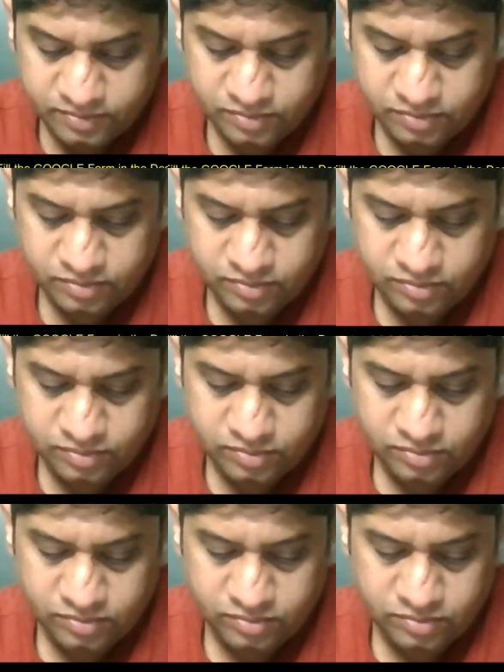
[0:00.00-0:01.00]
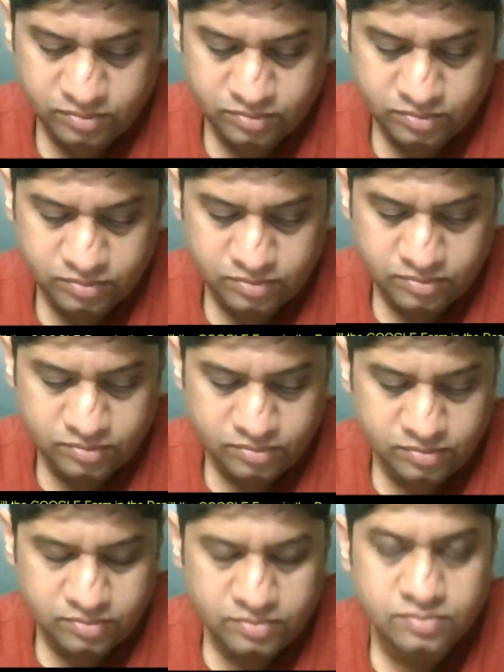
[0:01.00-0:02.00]

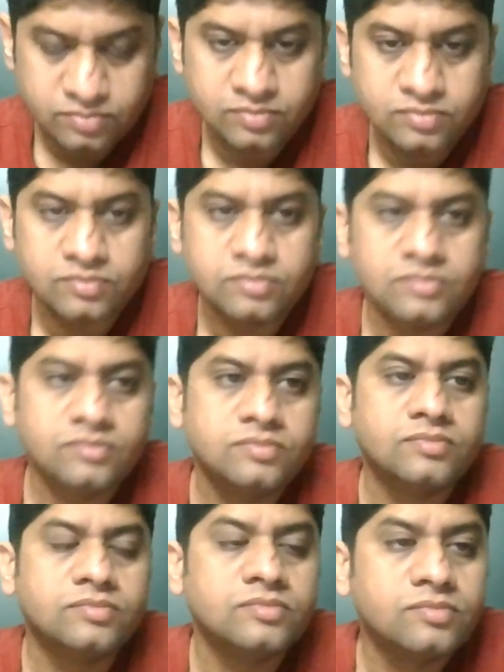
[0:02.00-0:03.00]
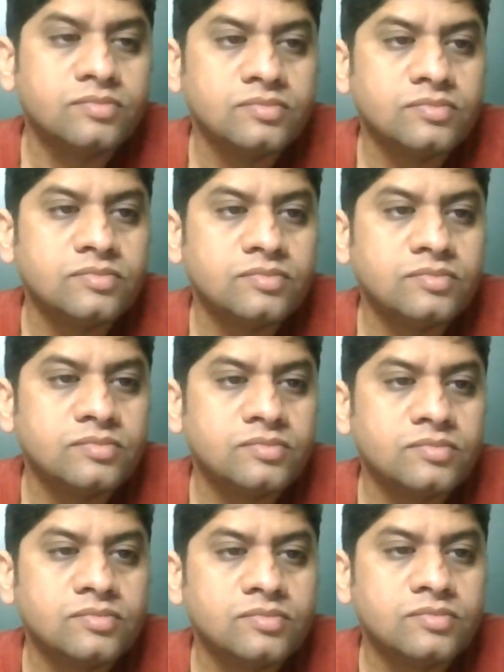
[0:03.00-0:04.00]

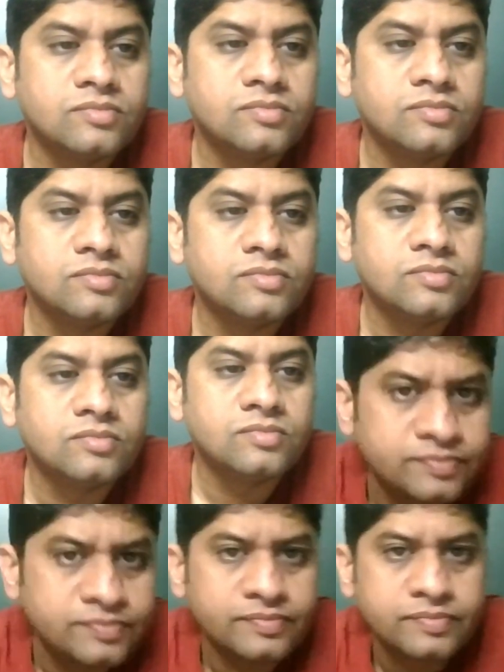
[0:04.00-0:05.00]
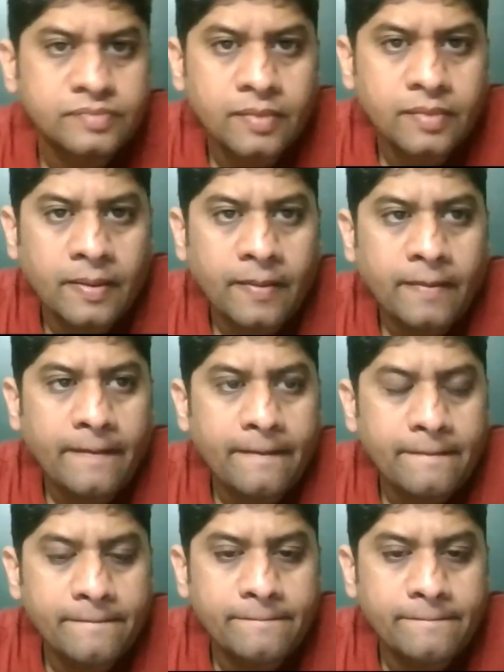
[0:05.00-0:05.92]
(no one is talking)